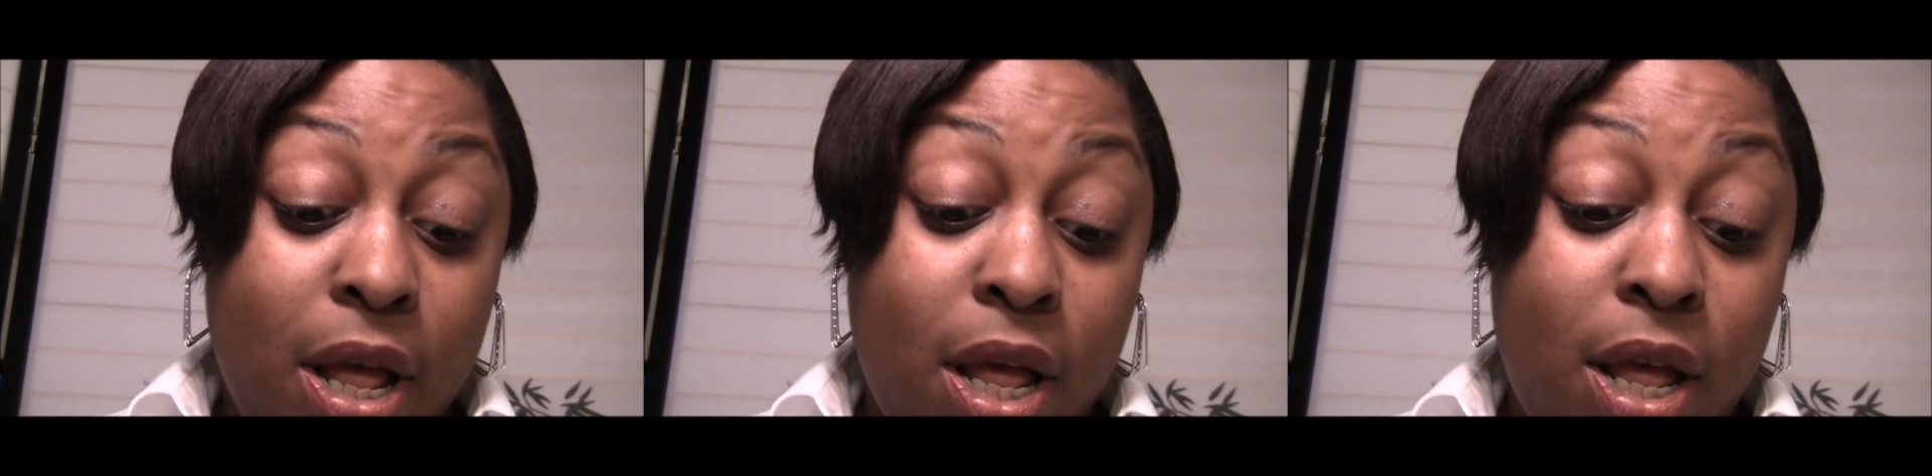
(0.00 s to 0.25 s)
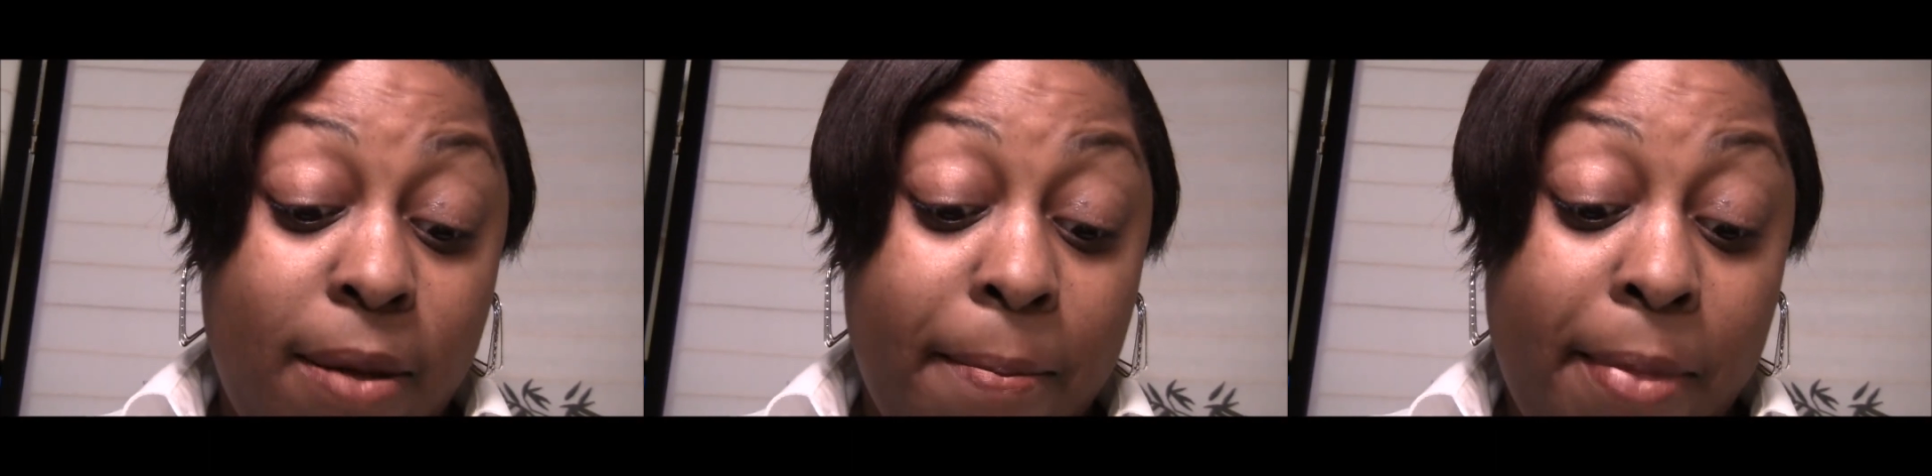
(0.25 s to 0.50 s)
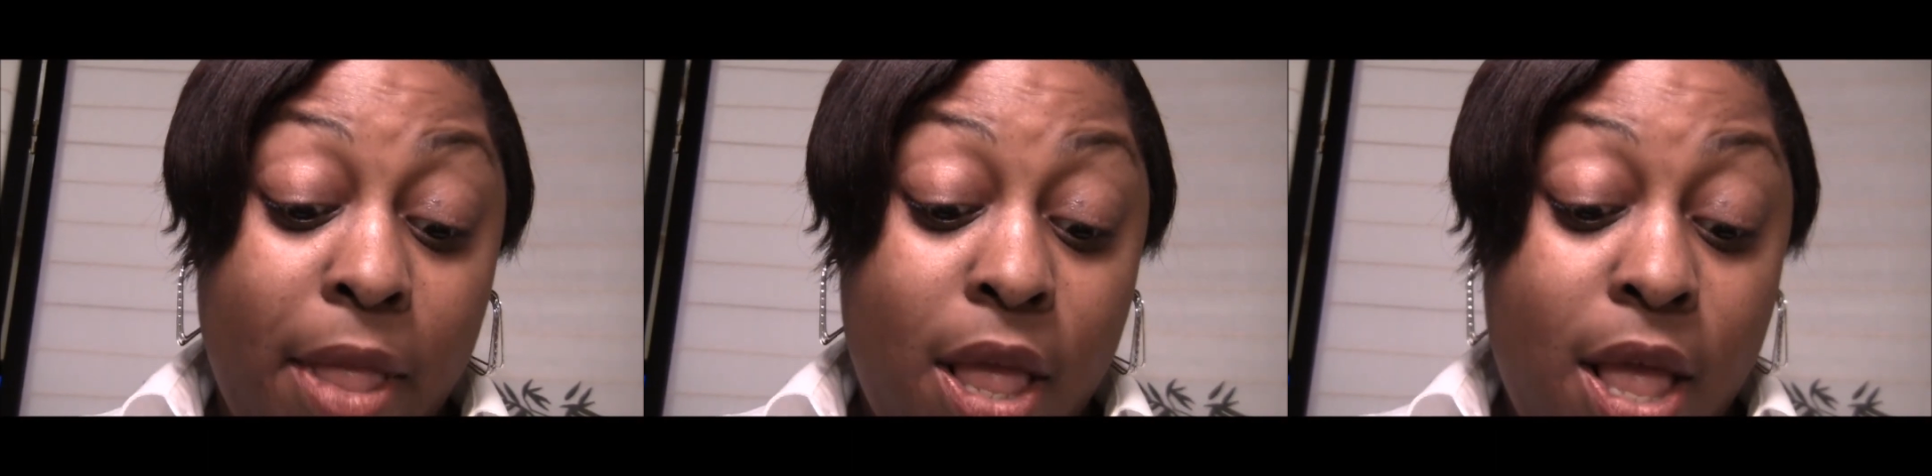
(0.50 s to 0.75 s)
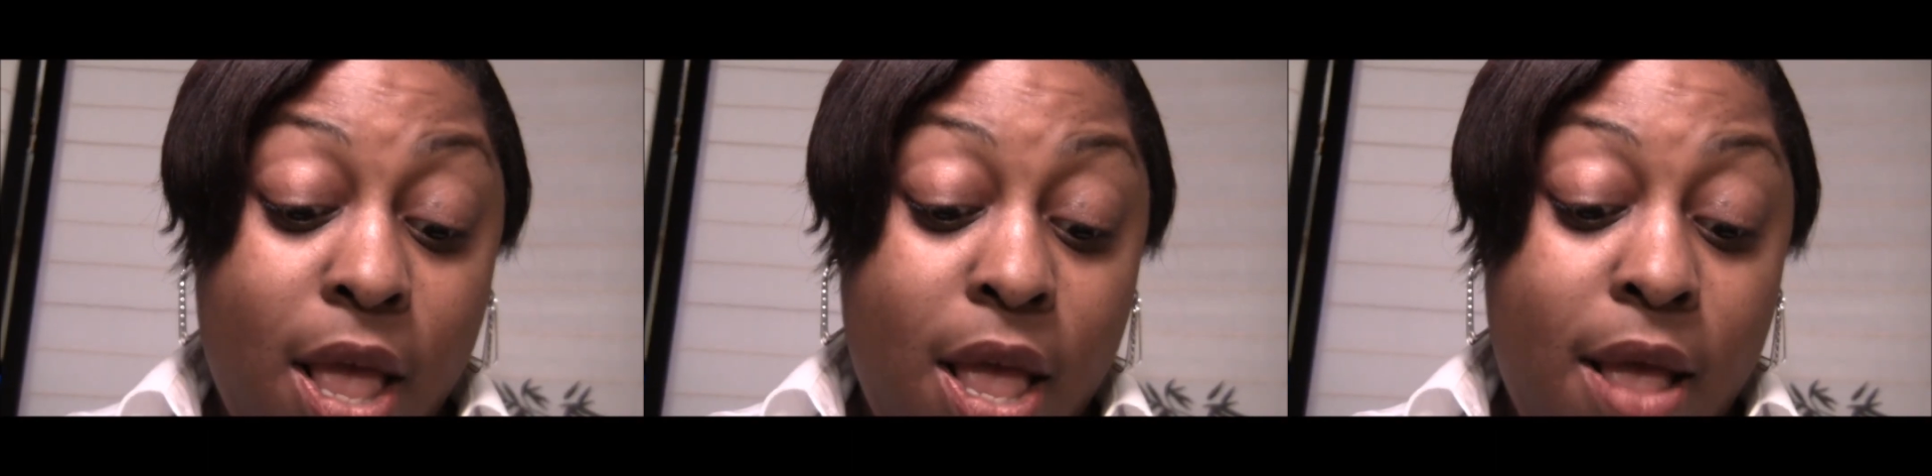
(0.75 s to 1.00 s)
Um,
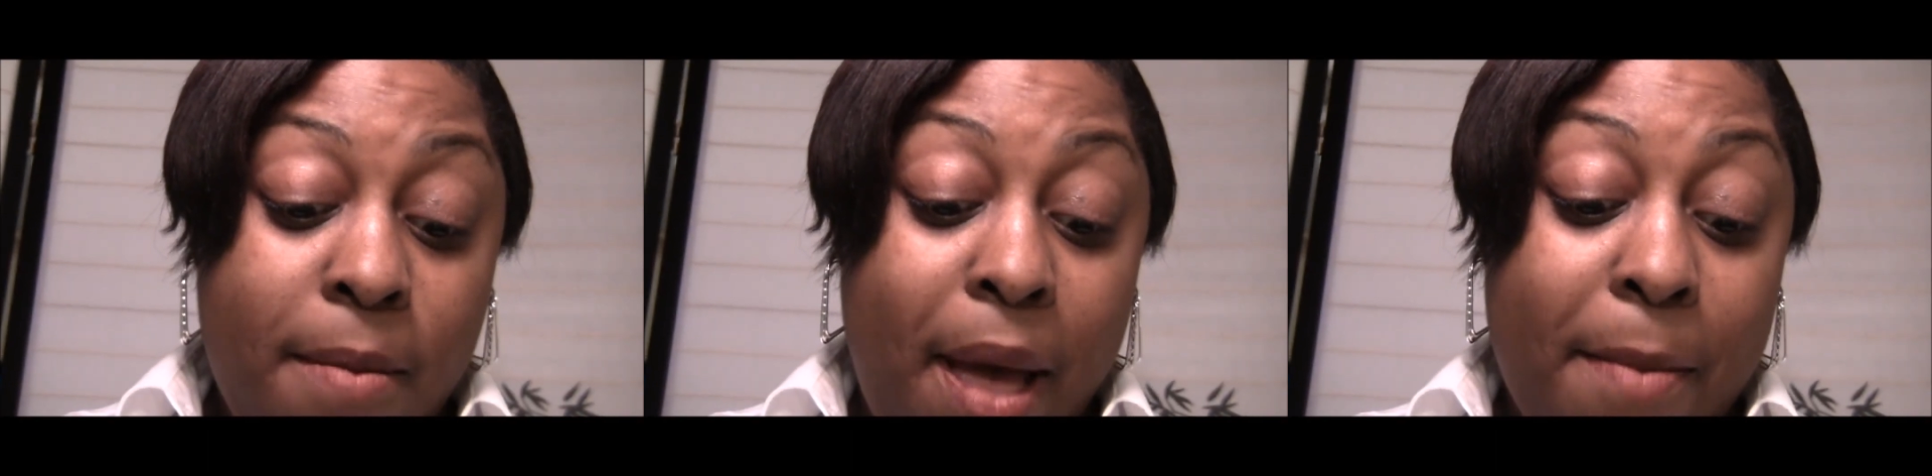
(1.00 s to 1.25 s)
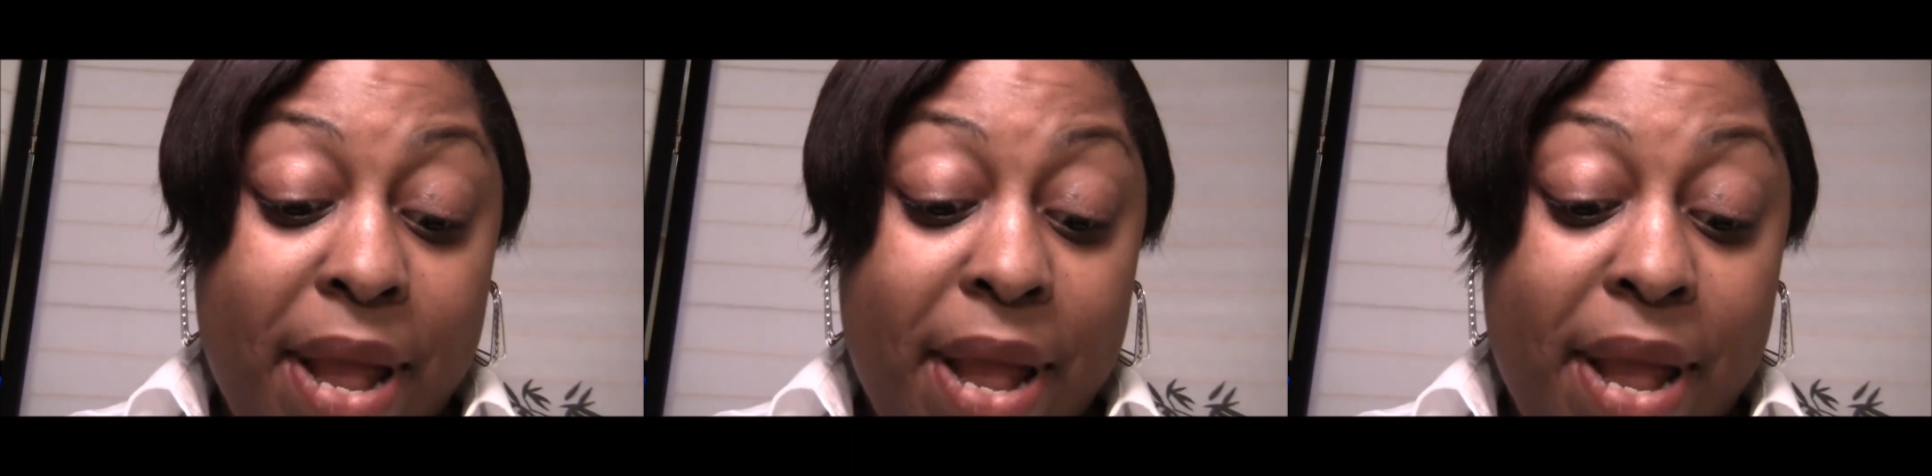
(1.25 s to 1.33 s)
my